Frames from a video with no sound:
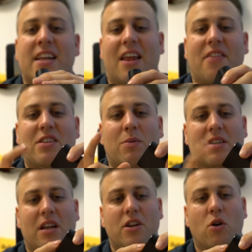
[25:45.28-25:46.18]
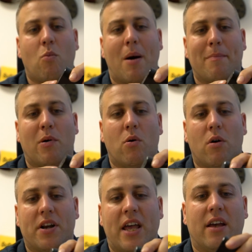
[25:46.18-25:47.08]
Now this one has only got 1
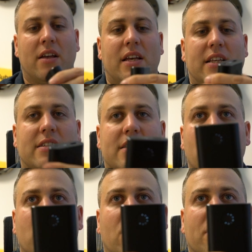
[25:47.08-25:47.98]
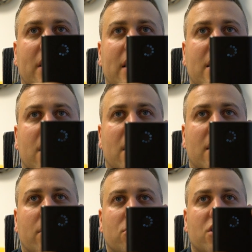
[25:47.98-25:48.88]
port on it. Still got the
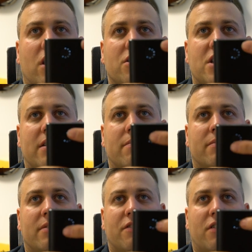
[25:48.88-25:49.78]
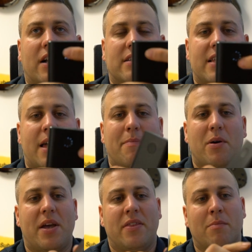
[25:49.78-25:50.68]
little charging device there
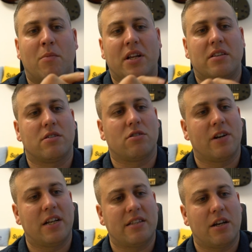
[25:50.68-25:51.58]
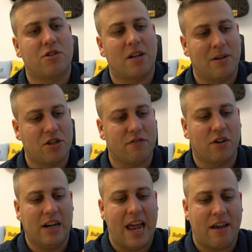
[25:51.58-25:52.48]
built in, the monitor, sorry, that tells you how much you've
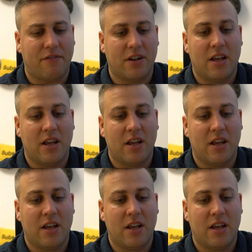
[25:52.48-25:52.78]
got left.